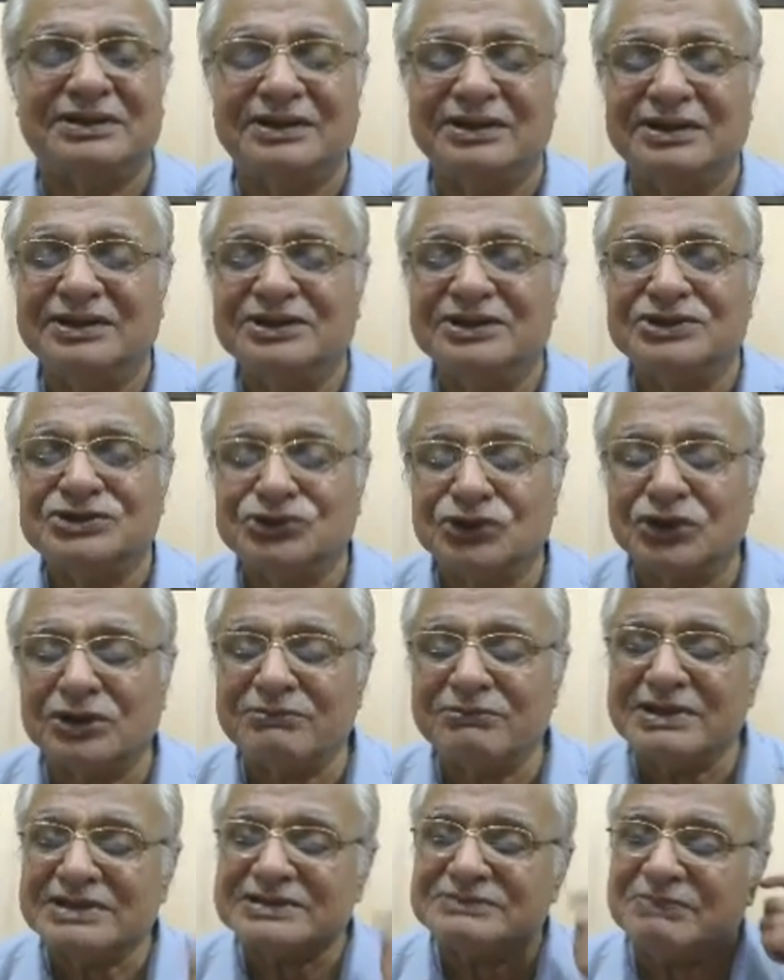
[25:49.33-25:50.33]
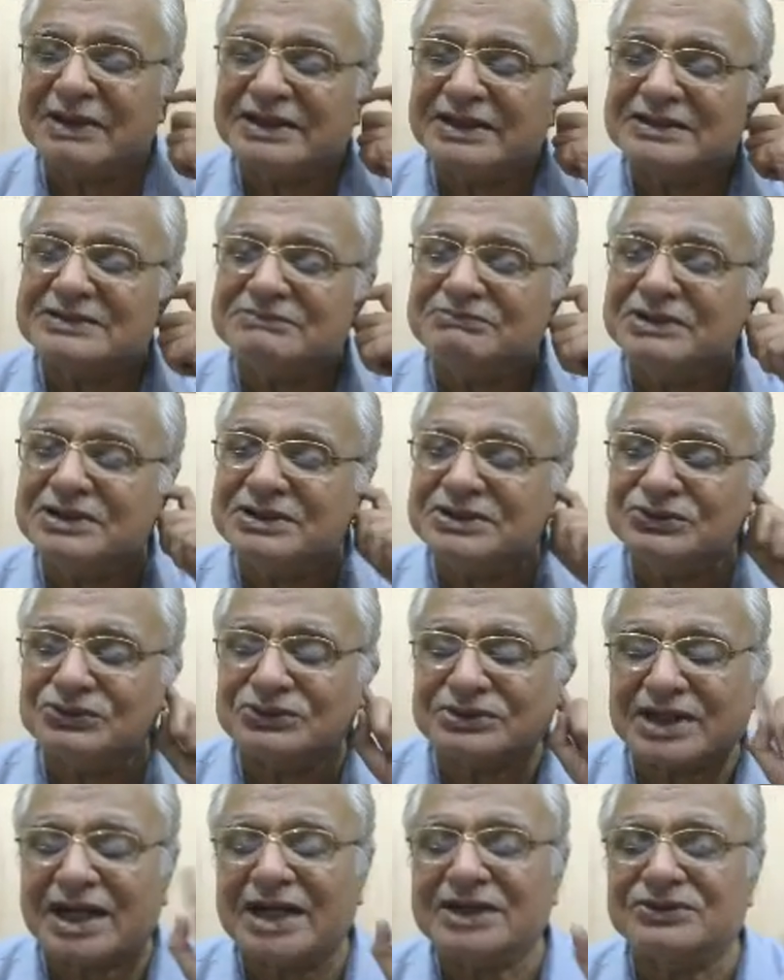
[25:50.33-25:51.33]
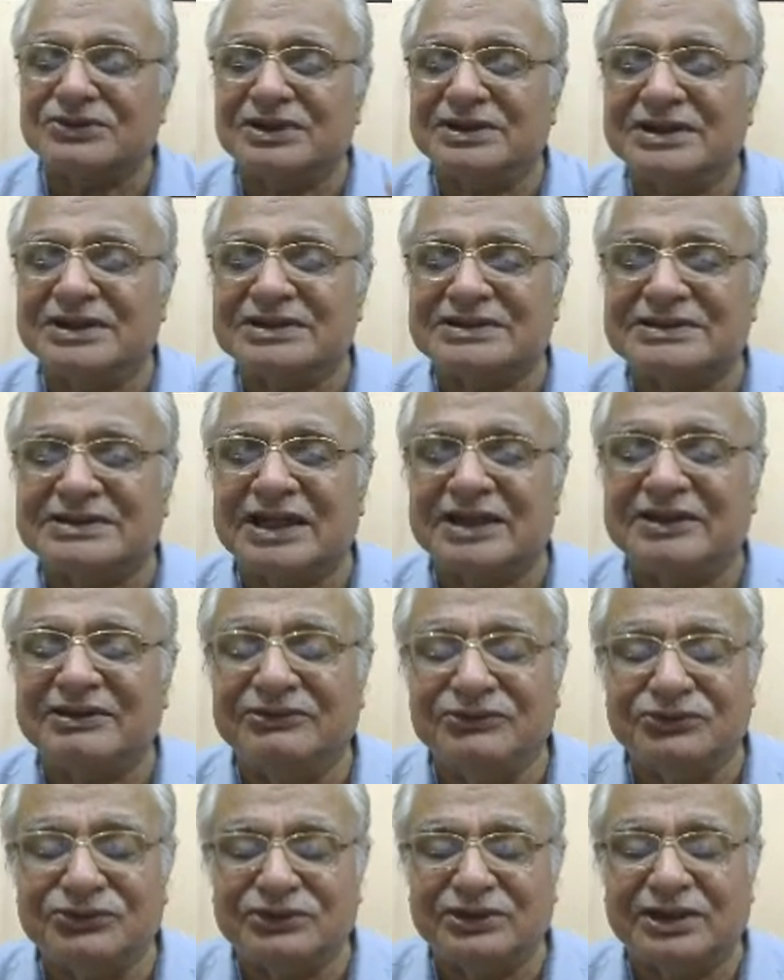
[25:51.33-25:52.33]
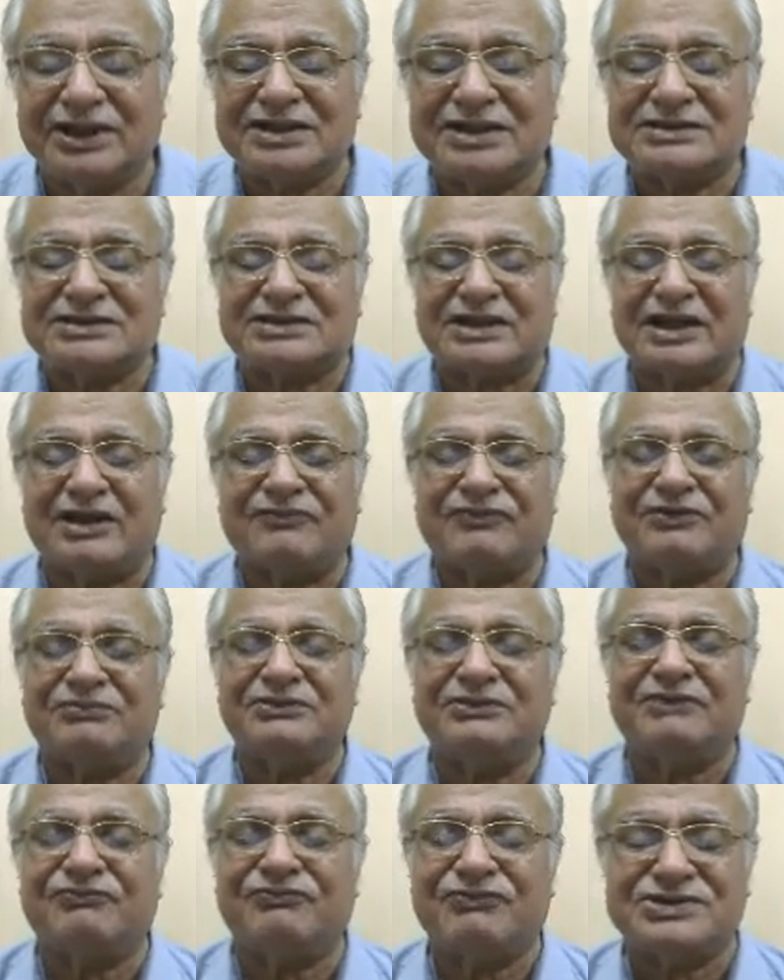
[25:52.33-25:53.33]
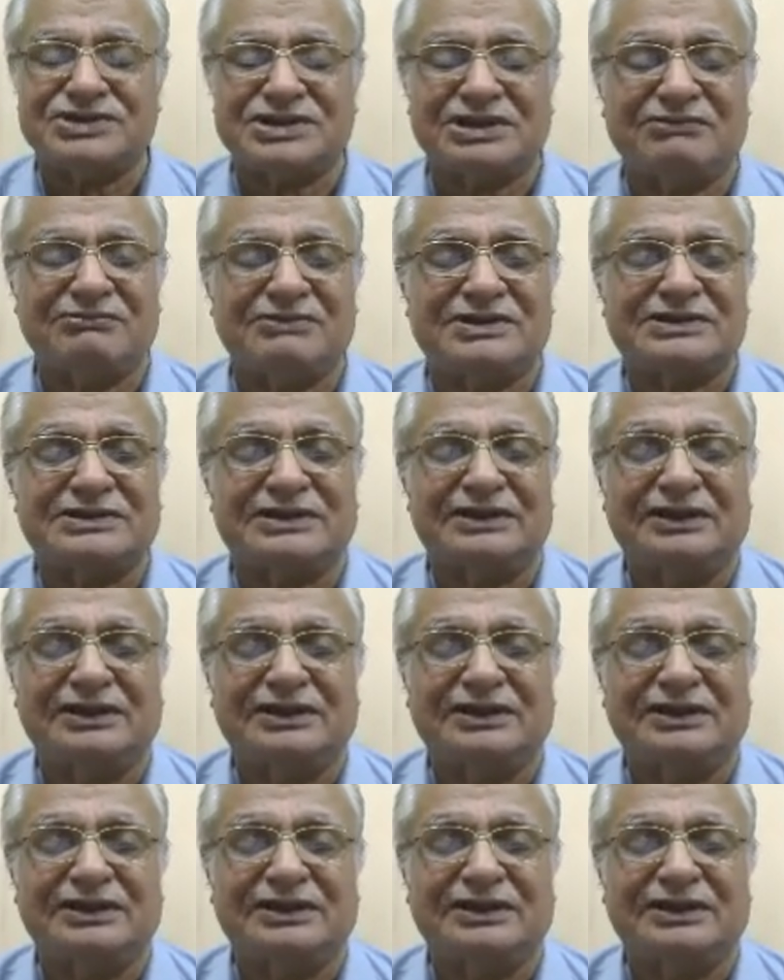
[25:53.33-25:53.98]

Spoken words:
Shore-based management, you try to understand, let us try from the fishing vessel.